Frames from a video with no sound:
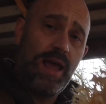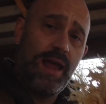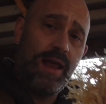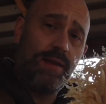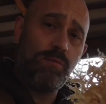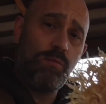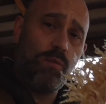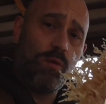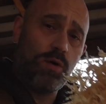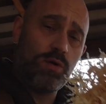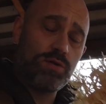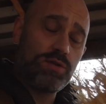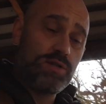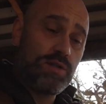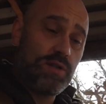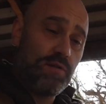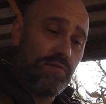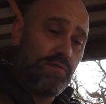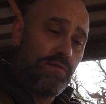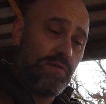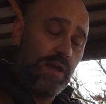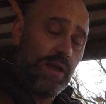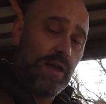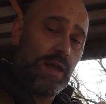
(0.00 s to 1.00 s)
It was
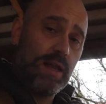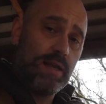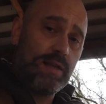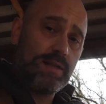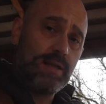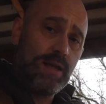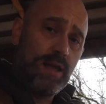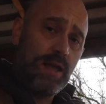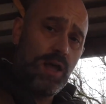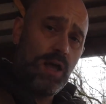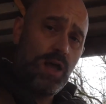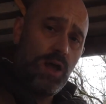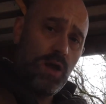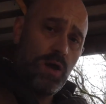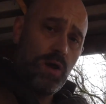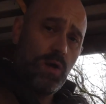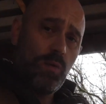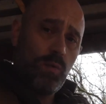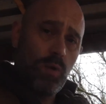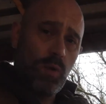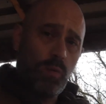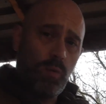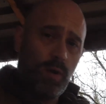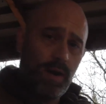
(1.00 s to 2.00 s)
difficult.
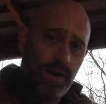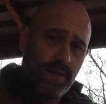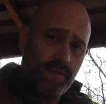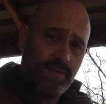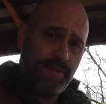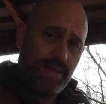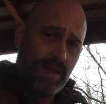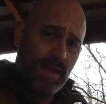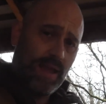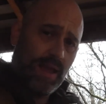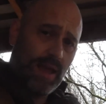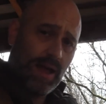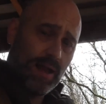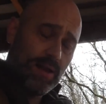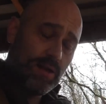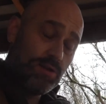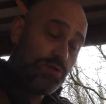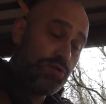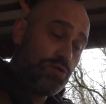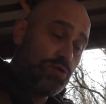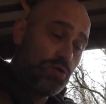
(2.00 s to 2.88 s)
Well, what I think I'll